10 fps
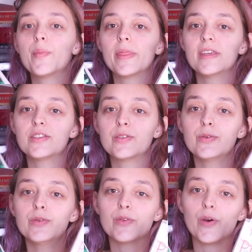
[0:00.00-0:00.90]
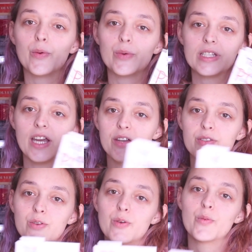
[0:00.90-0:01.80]
These two, which are
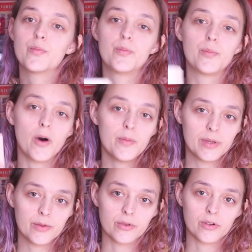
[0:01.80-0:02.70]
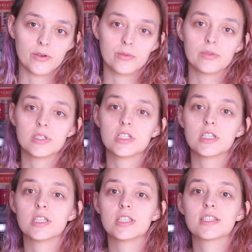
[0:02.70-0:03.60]
so Poppy War, which
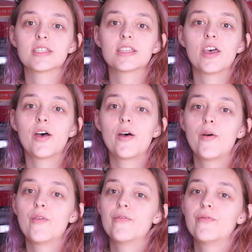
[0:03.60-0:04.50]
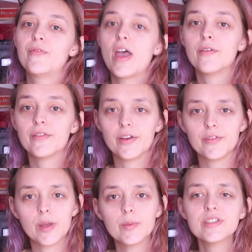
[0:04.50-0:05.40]
is very
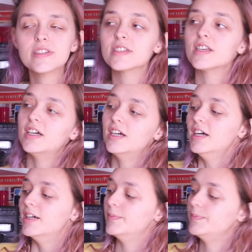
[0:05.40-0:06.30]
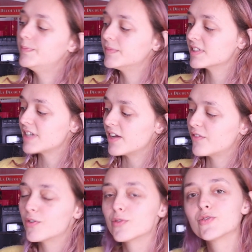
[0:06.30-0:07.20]
famous.
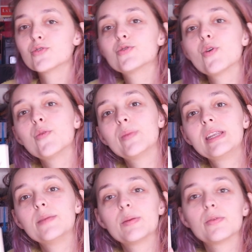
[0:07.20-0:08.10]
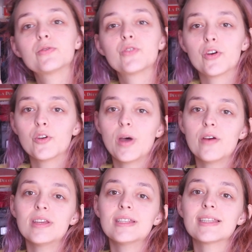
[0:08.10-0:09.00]
I've heard so many people talk
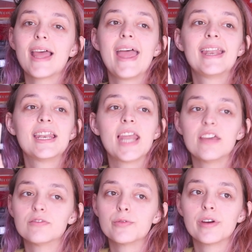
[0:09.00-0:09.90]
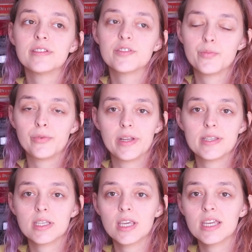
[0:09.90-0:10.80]
about it and everyone is
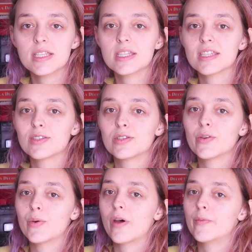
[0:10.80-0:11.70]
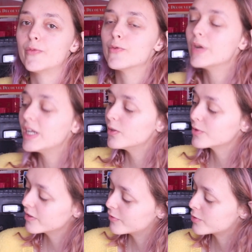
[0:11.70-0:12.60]
praising it, so I'm really
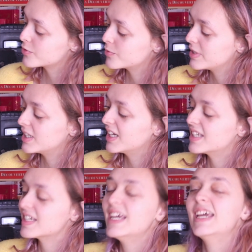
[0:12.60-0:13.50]
looking forward to reading it,